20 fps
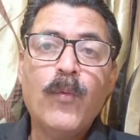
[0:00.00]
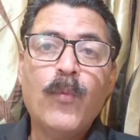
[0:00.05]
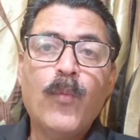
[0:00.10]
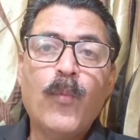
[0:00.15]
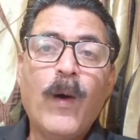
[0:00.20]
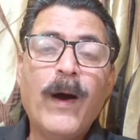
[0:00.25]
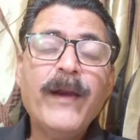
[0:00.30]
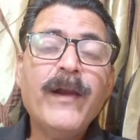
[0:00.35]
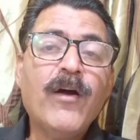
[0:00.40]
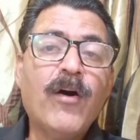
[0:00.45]

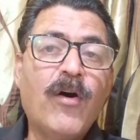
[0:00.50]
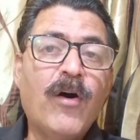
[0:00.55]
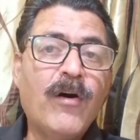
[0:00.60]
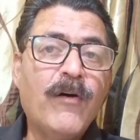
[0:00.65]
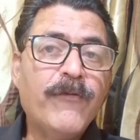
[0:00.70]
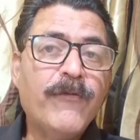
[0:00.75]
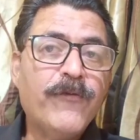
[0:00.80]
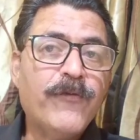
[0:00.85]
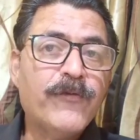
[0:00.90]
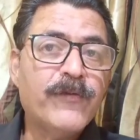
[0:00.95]
One
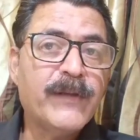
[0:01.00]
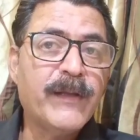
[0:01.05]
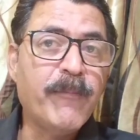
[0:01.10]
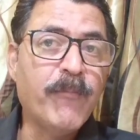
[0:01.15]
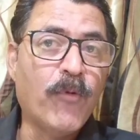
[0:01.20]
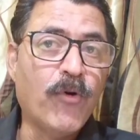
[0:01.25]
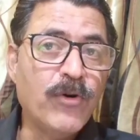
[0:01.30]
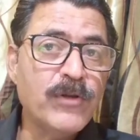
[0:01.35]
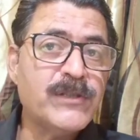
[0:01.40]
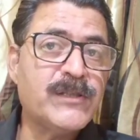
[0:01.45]
of the
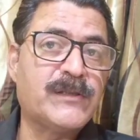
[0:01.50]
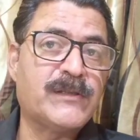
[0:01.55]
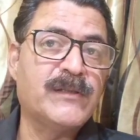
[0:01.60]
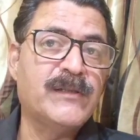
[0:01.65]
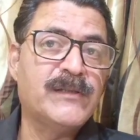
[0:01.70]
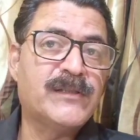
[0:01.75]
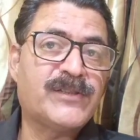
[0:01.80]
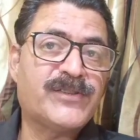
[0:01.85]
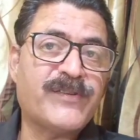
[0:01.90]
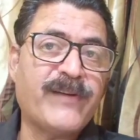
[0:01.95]

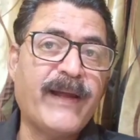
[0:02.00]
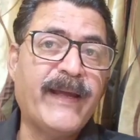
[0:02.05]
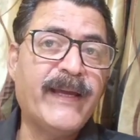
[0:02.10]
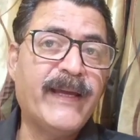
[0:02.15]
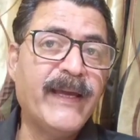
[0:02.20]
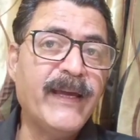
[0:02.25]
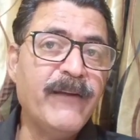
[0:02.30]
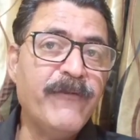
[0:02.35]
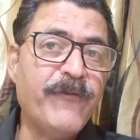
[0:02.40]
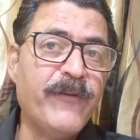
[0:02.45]
most
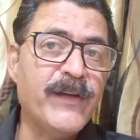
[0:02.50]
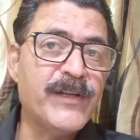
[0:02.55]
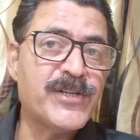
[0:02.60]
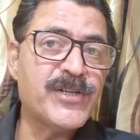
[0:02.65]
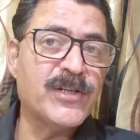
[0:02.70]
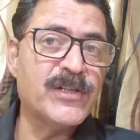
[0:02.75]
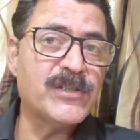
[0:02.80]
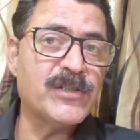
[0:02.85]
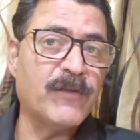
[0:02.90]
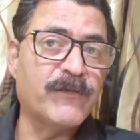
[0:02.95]
striking
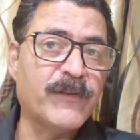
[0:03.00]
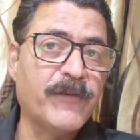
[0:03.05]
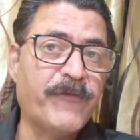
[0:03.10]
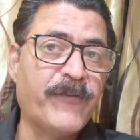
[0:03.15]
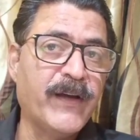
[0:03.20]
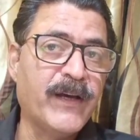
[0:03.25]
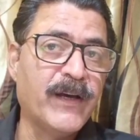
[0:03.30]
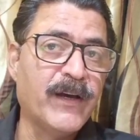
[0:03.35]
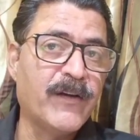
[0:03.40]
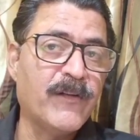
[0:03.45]
features of the
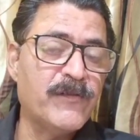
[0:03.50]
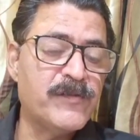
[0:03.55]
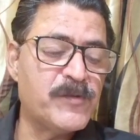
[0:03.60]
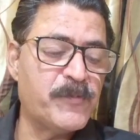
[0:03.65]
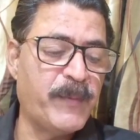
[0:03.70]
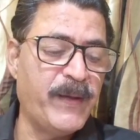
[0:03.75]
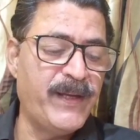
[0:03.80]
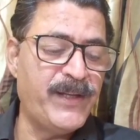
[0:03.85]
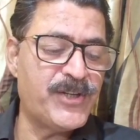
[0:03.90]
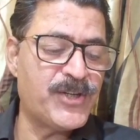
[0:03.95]
figure of
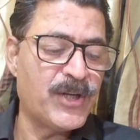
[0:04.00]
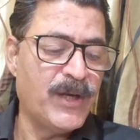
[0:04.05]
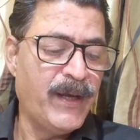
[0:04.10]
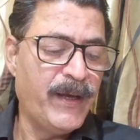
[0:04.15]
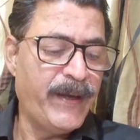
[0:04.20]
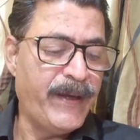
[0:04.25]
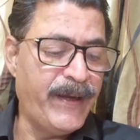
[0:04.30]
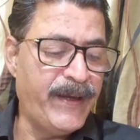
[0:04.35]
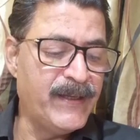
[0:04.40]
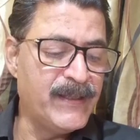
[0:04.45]
speech
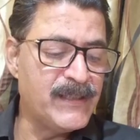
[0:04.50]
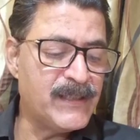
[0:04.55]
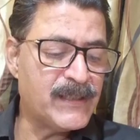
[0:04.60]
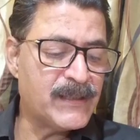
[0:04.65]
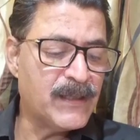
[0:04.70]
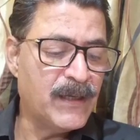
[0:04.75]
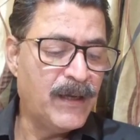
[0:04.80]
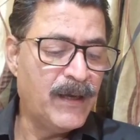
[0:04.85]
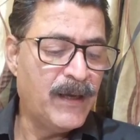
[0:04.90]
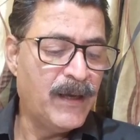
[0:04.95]

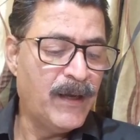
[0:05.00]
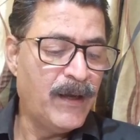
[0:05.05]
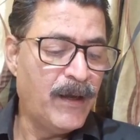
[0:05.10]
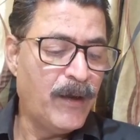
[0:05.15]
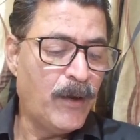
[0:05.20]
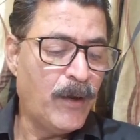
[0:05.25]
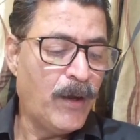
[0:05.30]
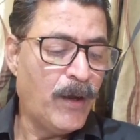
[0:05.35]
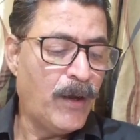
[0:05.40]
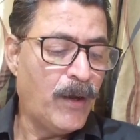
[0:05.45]
is
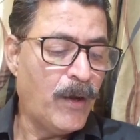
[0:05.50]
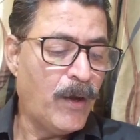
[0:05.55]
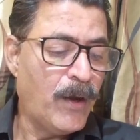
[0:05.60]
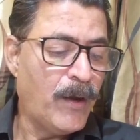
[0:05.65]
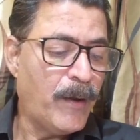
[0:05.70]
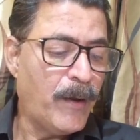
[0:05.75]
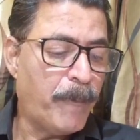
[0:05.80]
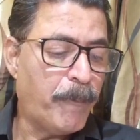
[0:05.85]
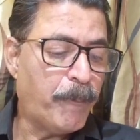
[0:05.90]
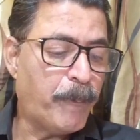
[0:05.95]

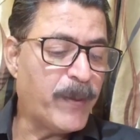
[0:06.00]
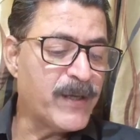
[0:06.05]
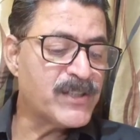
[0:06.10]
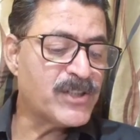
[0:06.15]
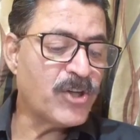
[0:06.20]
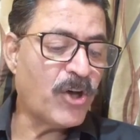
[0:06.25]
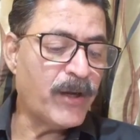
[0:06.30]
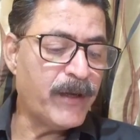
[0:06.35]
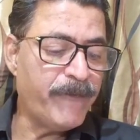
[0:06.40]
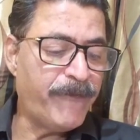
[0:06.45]

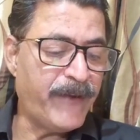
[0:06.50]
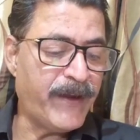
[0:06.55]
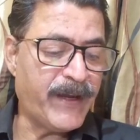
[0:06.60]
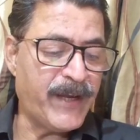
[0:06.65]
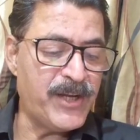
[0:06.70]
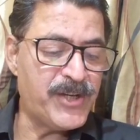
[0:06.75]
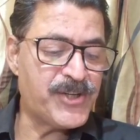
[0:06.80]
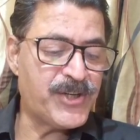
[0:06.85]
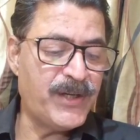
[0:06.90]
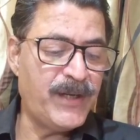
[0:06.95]

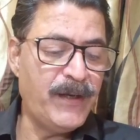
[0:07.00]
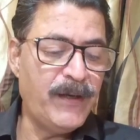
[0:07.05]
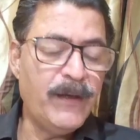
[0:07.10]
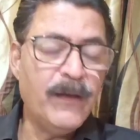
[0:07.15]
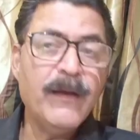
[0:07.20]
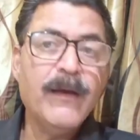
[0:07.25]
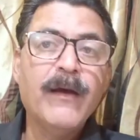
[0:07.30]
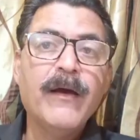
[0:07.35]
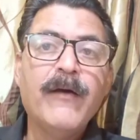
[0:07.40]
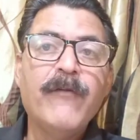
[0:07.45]
personification,
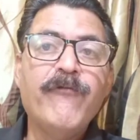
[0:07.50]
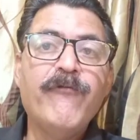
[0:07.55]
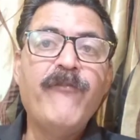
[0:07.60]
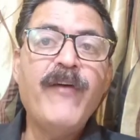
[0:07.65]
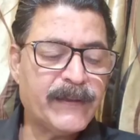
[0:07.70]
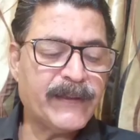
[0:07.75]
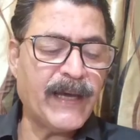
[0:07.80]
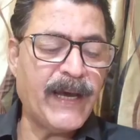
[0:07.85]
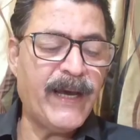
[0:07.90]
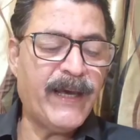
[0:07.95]

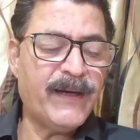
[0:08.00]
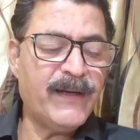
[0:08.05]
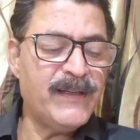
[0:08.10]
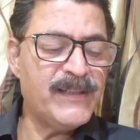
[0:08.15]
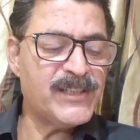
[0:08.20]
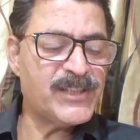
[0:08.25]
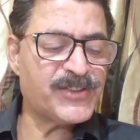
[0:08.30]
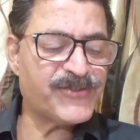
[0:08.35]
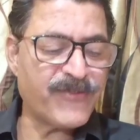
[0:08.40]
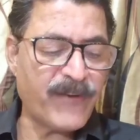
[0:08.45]
where
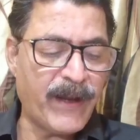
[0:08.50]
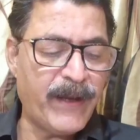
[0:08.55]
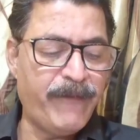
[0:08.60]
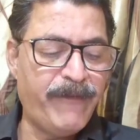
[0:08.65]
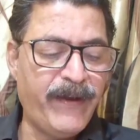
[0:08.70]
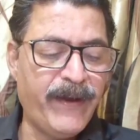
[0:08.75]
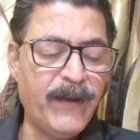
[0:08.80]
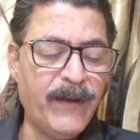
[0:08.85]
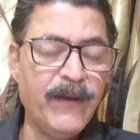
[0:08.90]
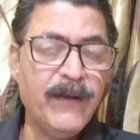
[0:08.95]
tireless
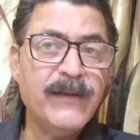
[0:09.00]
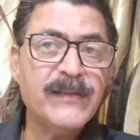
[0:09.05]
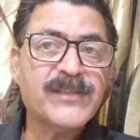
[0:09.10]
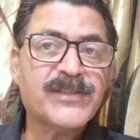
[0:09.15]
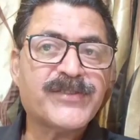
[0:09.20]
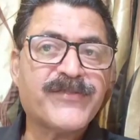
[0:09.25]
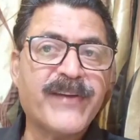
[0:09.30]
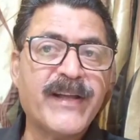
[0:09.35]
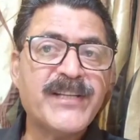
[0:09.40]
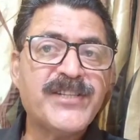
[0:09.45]
striving
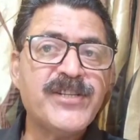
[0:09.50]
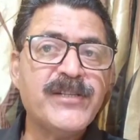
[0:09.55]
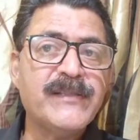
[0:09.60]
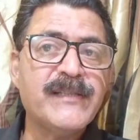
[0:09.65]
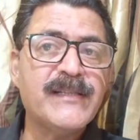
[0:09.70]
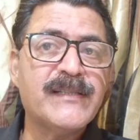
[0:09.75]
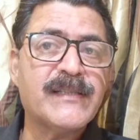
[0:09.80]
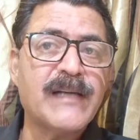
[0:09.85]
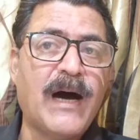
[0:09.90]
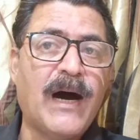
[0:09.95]
stretches
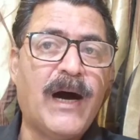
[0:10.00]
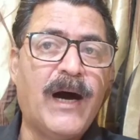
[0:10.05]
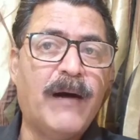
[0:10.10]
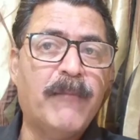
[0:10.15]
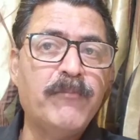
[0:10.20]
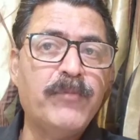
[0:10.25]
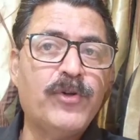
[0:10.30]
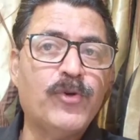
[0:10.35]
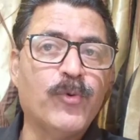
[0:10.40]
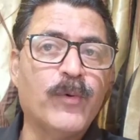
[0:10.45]
its
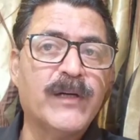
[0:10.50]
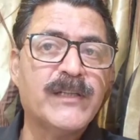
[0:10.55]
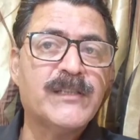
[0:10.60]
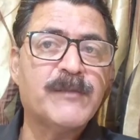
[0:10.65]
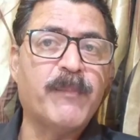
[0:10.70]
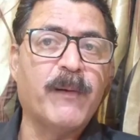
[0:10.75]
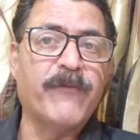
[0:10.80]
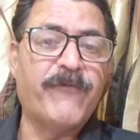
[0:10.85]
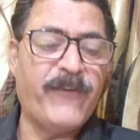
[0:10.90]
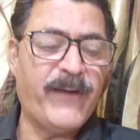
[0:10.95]
arm towards
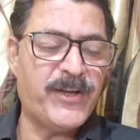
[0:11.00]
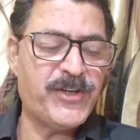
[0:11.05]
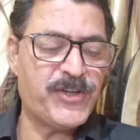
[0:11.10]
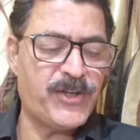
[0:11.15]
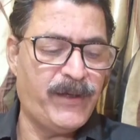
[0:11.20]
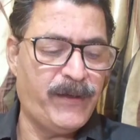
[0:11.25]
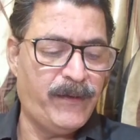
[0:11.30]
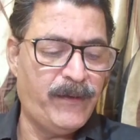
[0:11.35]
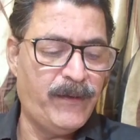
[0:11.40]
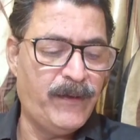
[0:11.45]

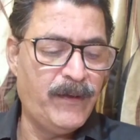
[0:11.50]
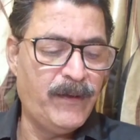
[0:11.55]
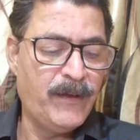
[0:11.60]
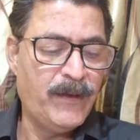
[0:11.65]
perfection.